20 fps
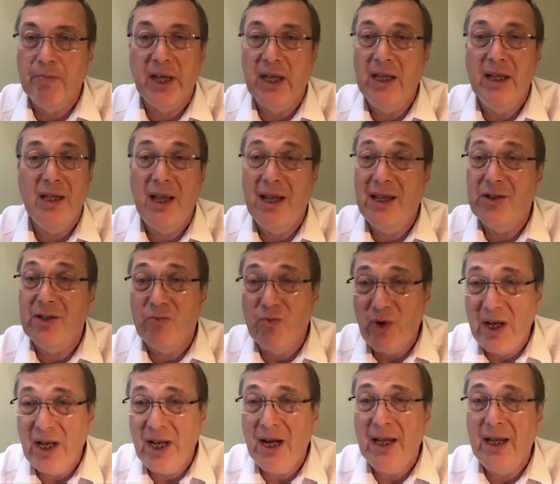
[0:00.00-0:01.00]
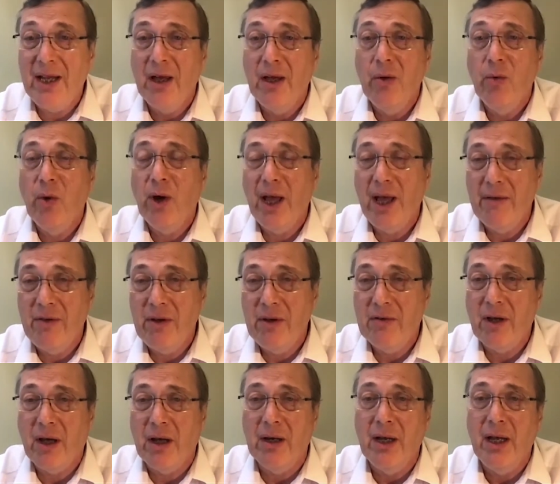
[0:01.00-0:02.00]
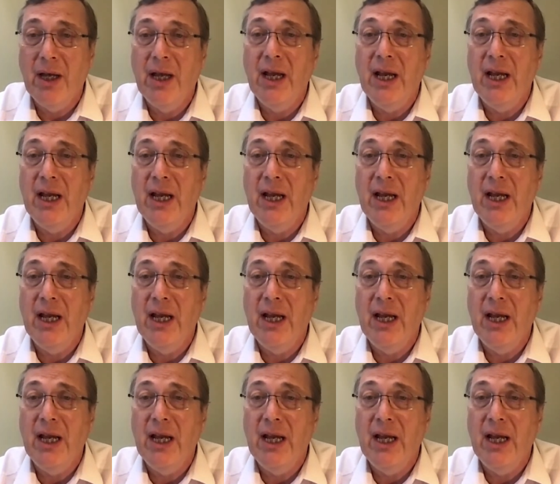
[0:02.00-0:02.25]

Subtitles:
It's really, whatever you've done